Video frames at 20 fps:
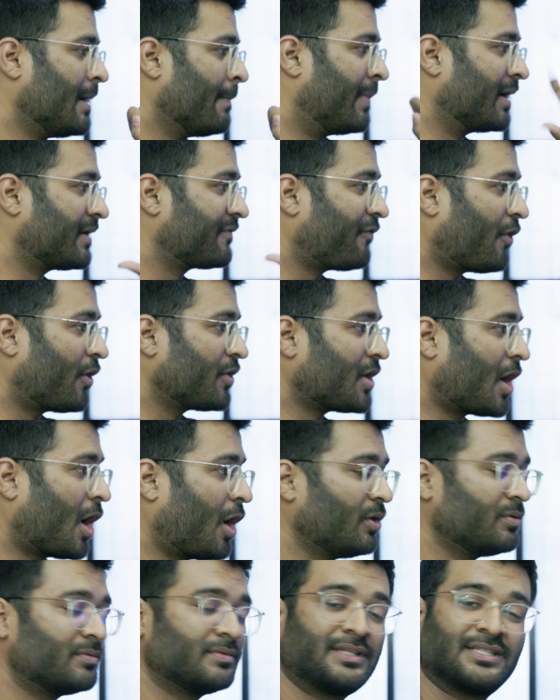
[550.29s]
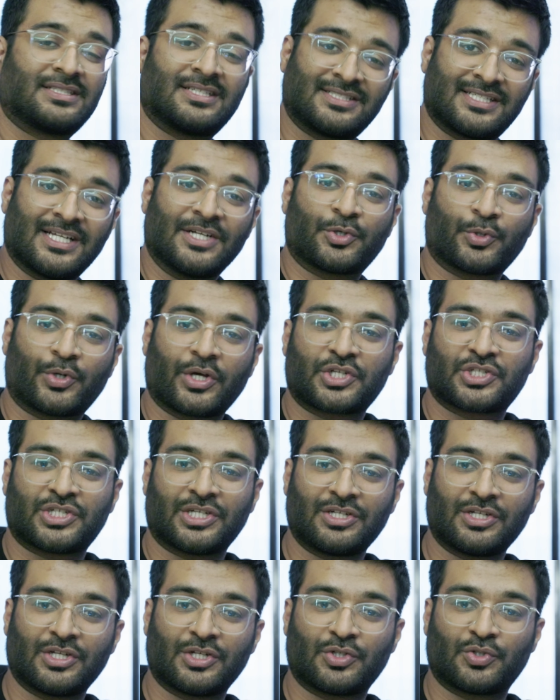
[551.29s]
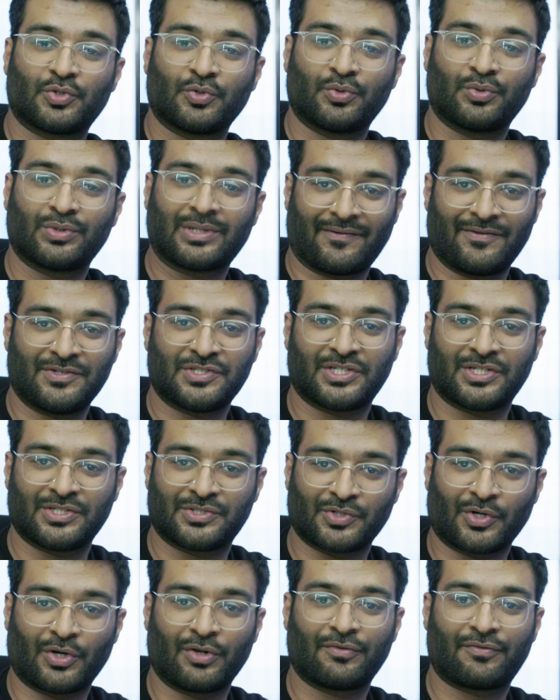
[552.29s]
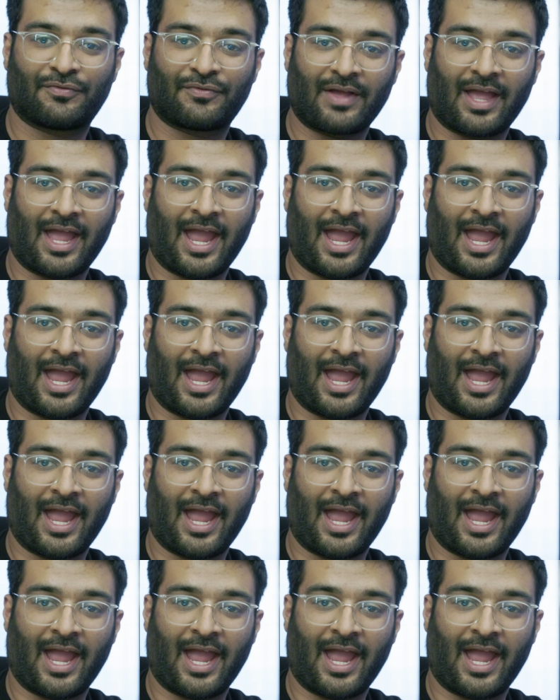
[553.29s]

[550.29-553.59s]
But for now, this is the introduction to DaVinci Resolve,